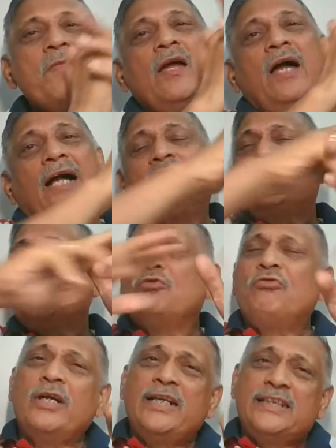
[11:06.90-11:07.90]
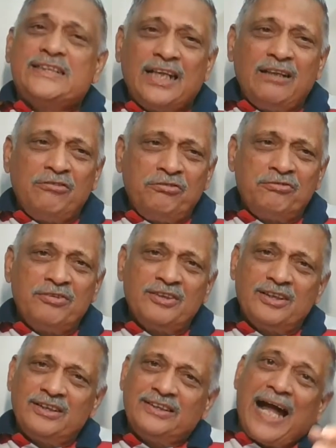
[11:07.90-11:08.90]
And so for itself,
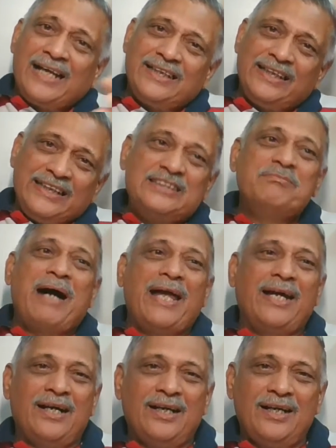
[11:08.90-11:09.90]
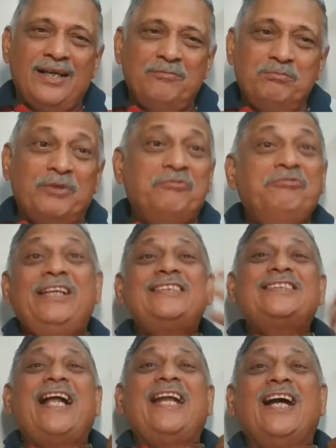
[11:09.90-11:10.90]
that is Maya. But we
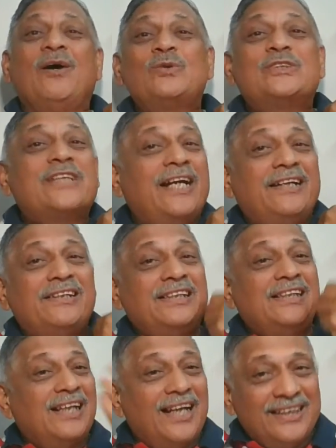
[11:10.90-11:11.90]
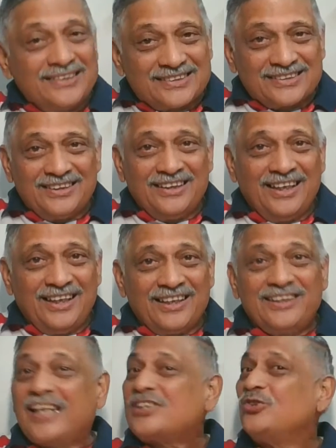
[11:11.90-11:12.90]
standing outside realize
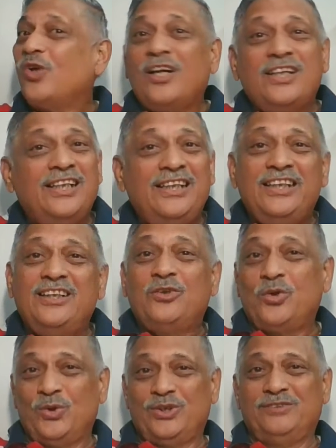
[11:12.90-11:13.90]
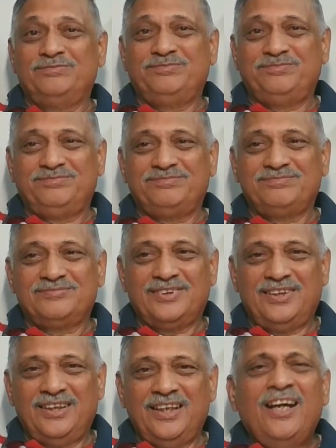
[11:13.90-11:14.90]
that that's not really the truth.
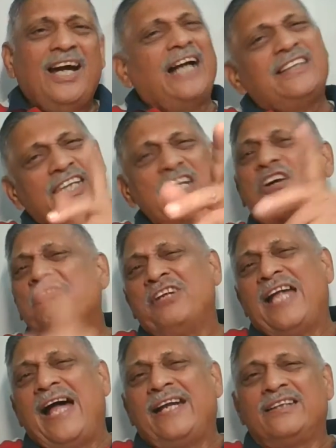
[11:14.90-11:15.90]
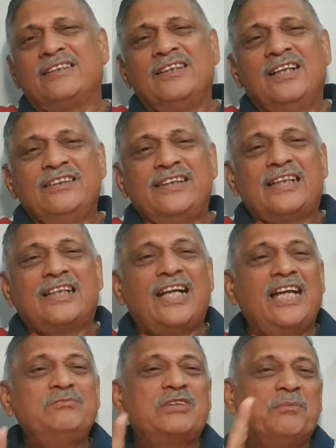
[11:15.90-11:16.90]
And think of an ant that
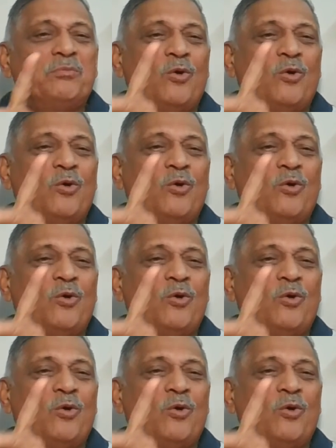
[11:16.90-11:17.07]
climbs up